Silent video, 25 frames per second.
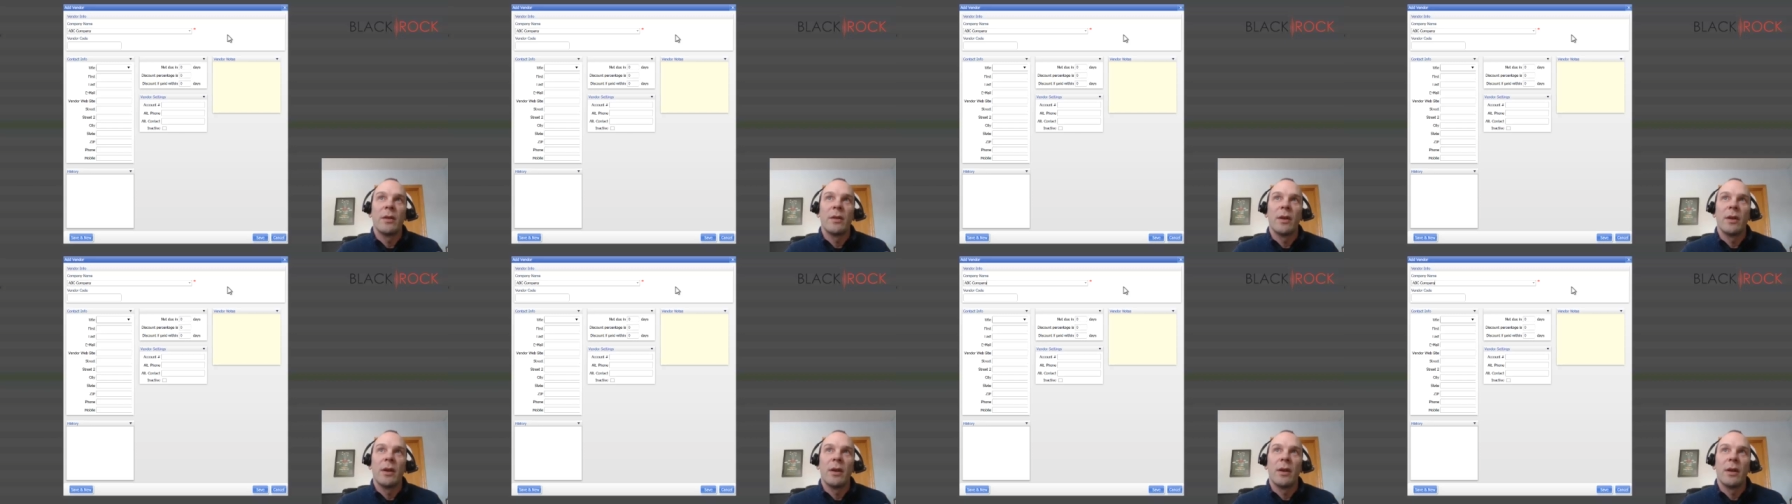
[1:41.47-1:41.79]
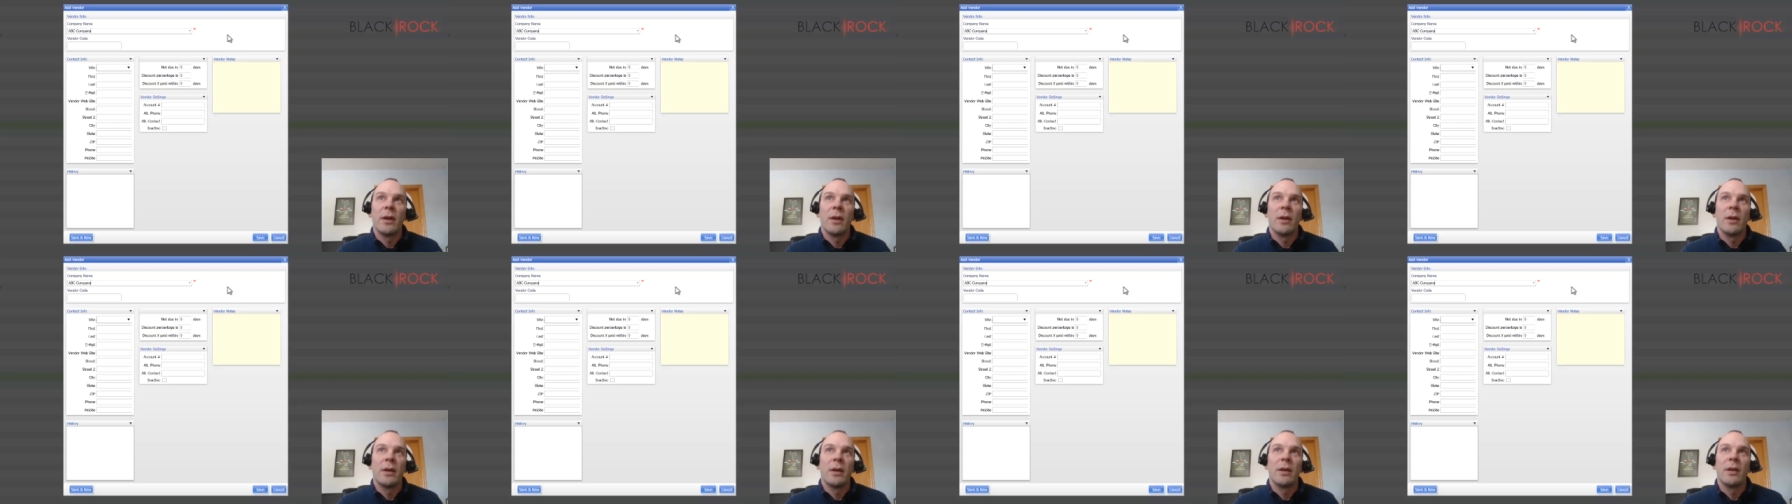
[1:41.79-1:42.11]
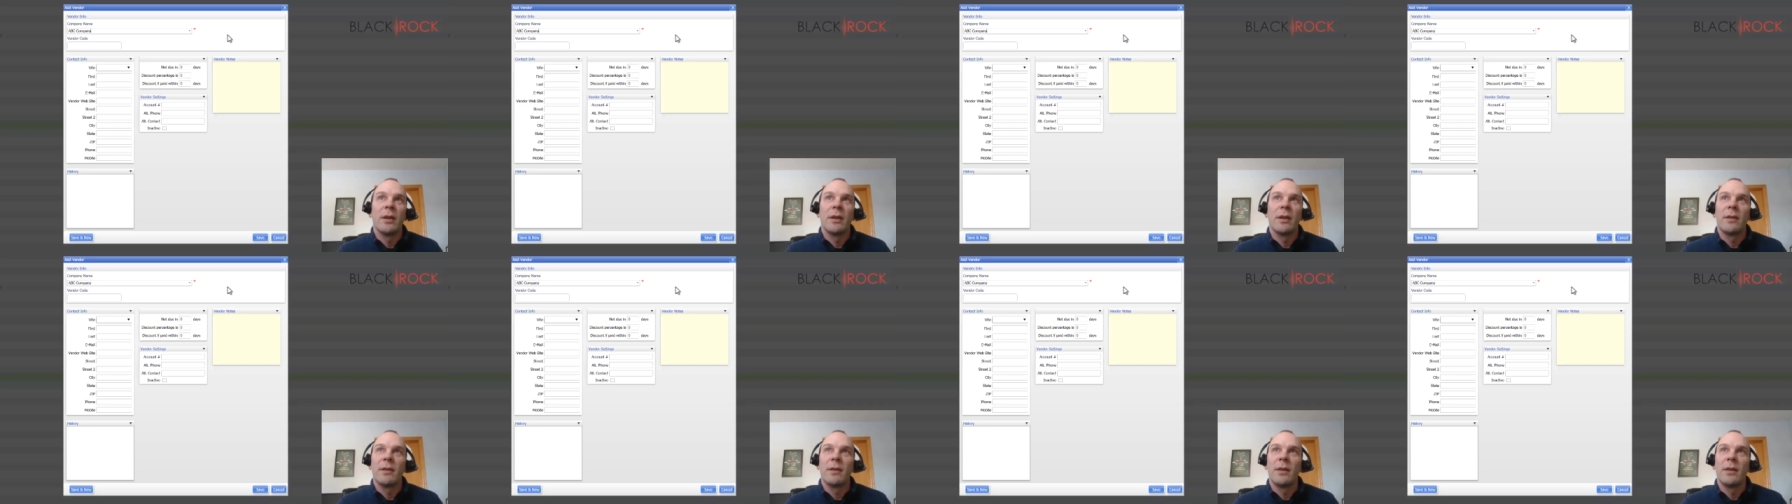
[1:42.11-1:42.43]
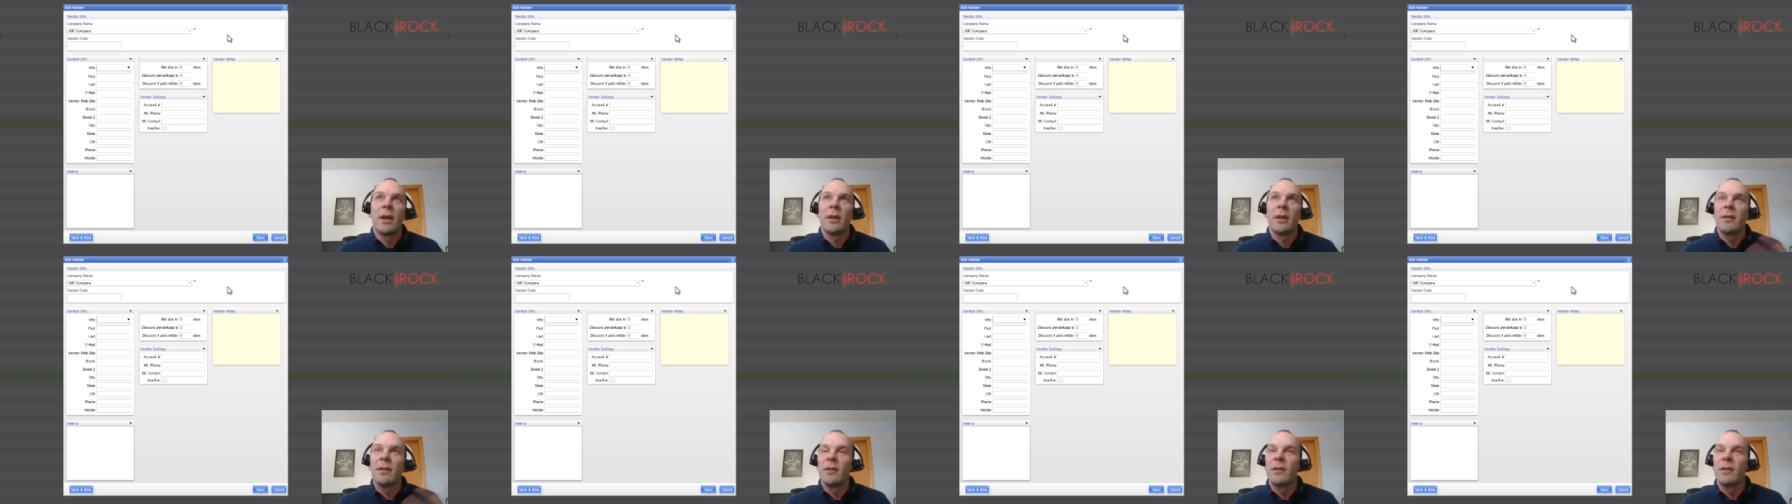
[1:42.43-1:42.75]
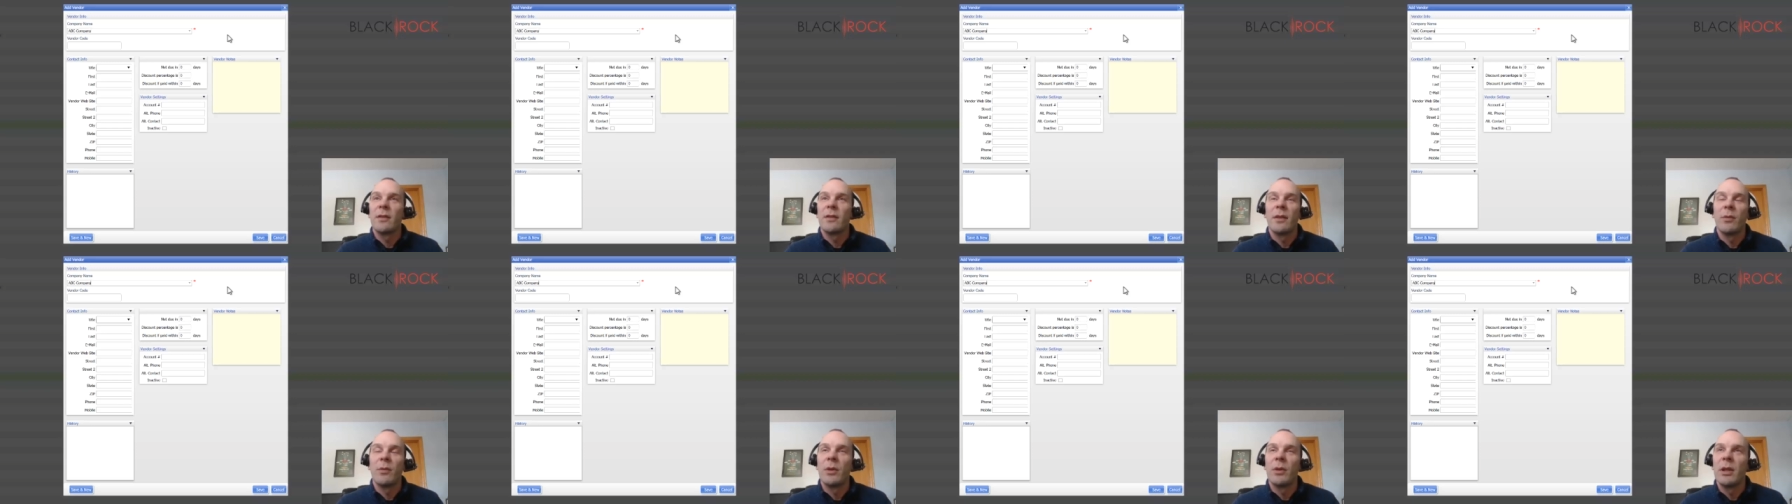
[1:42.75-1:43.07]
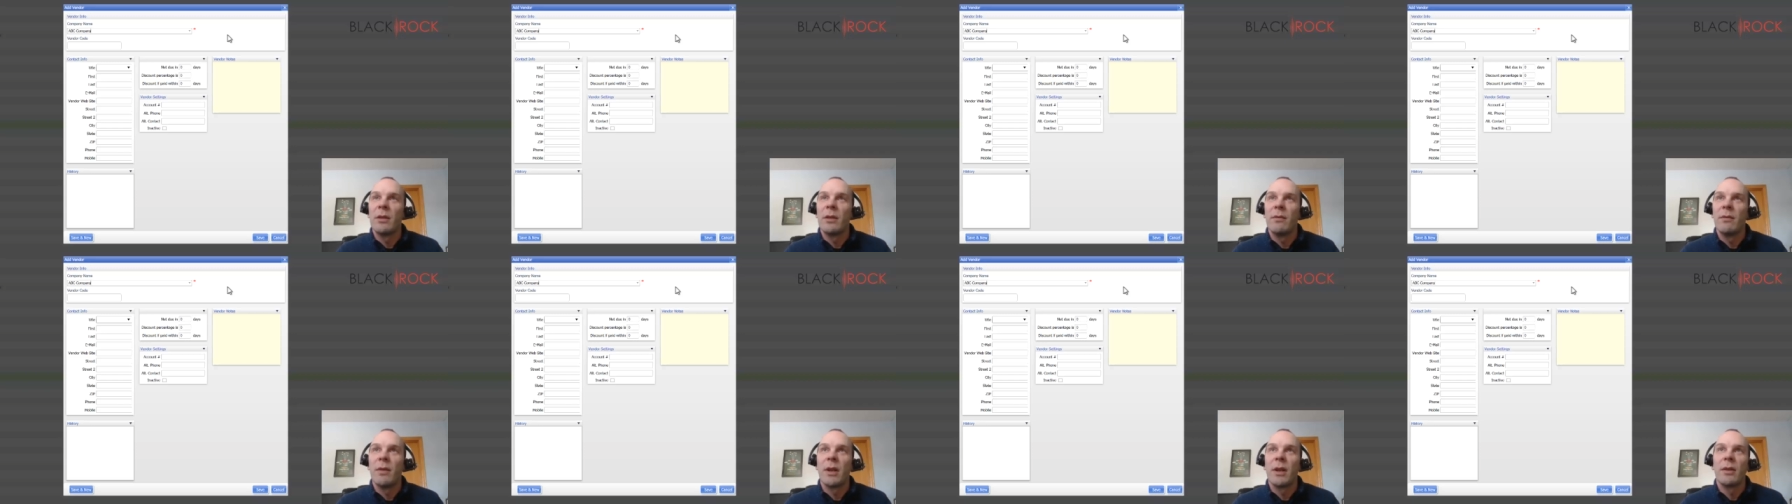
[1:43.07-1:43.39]
Uh, it's not just that we
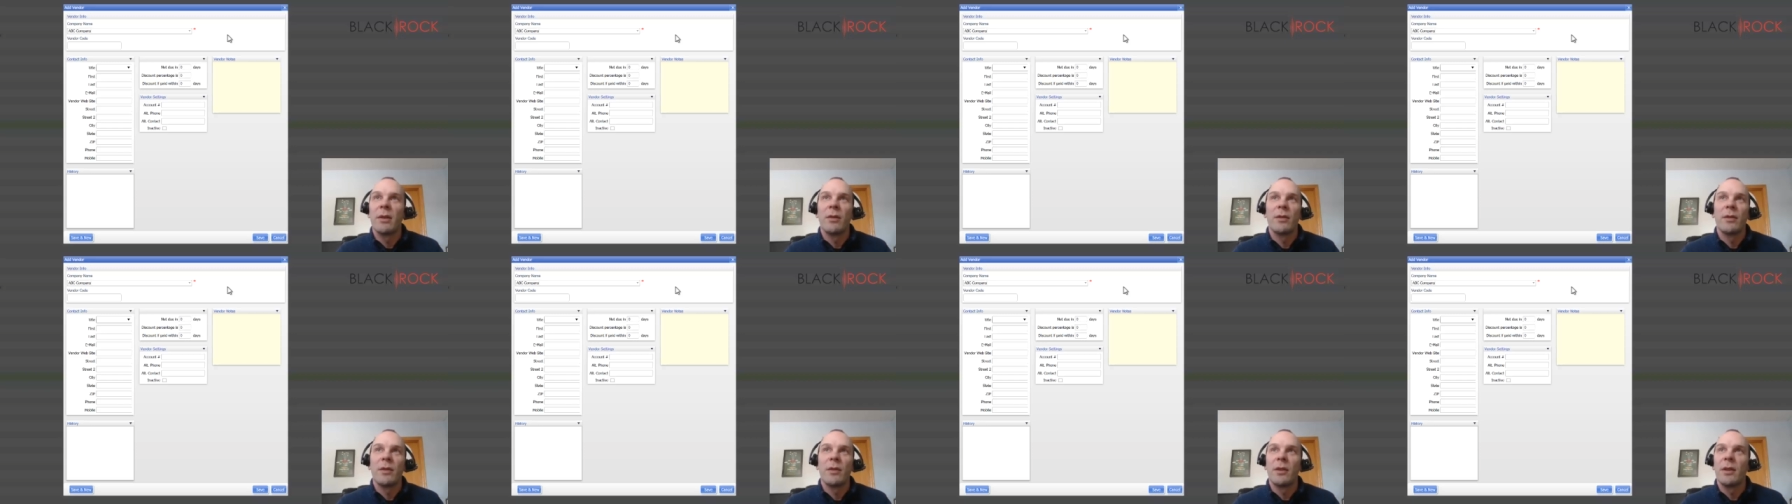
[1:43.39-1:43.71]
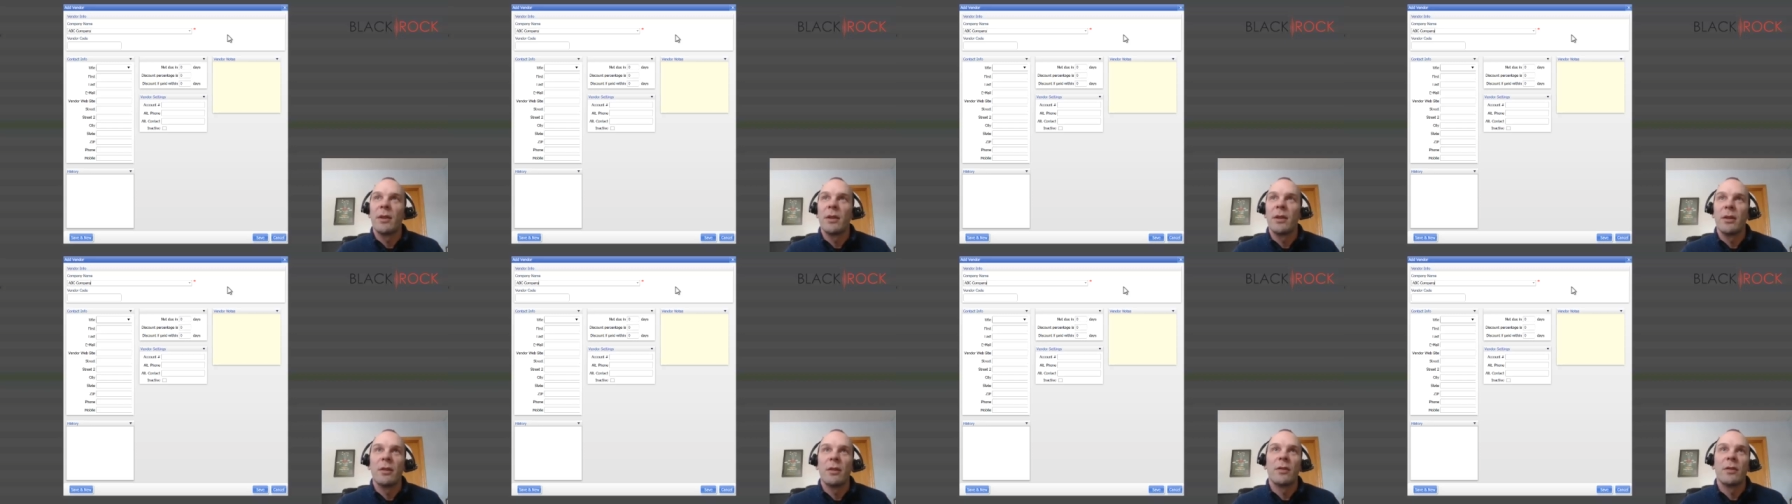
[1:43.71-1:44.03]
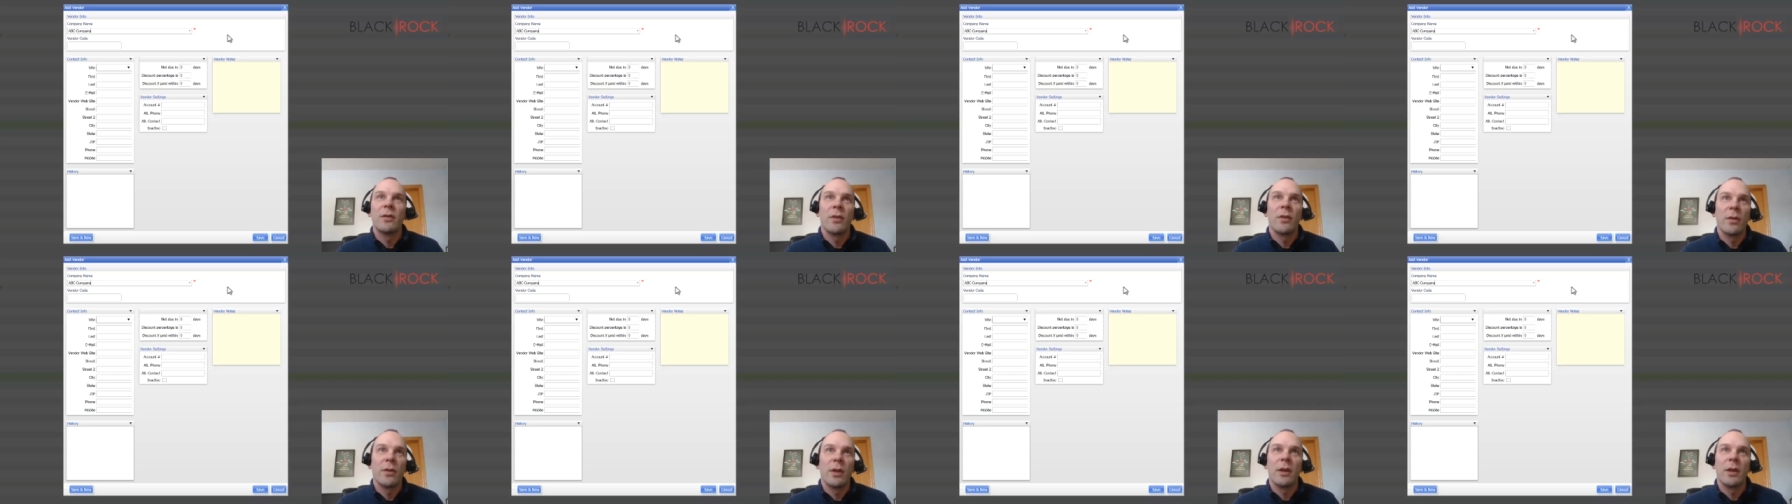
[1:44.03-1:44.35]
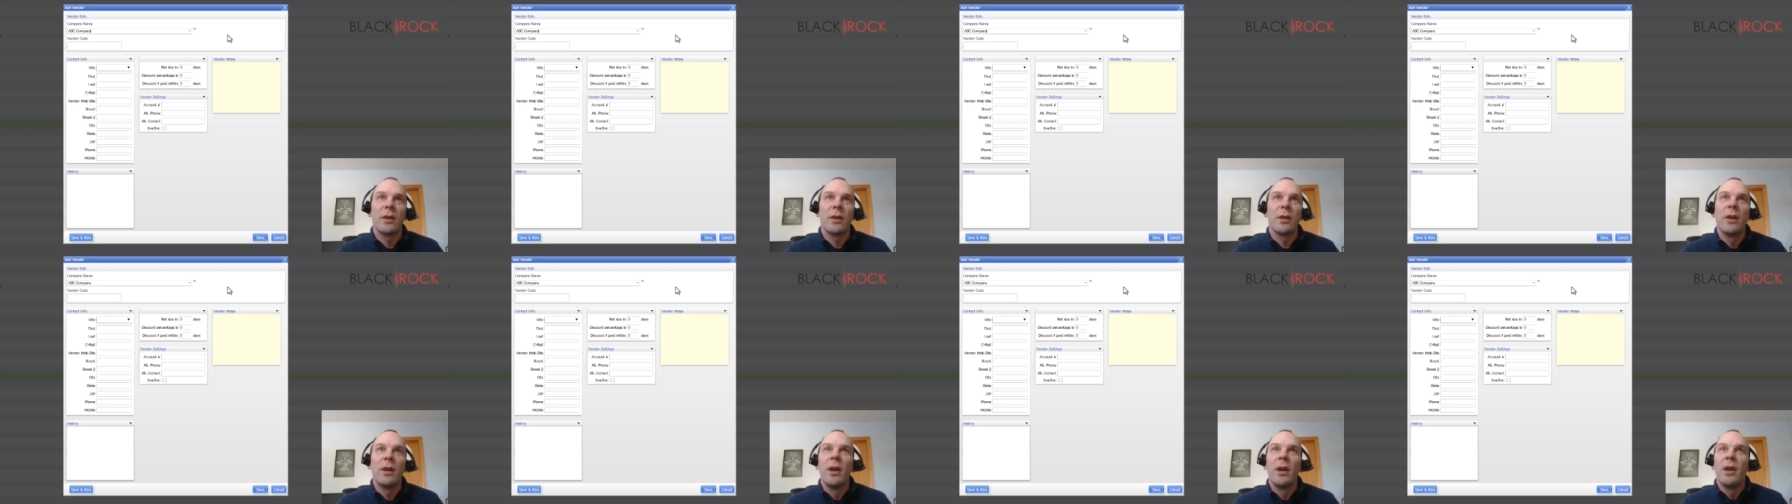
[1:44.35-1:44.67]
need vendors in here so that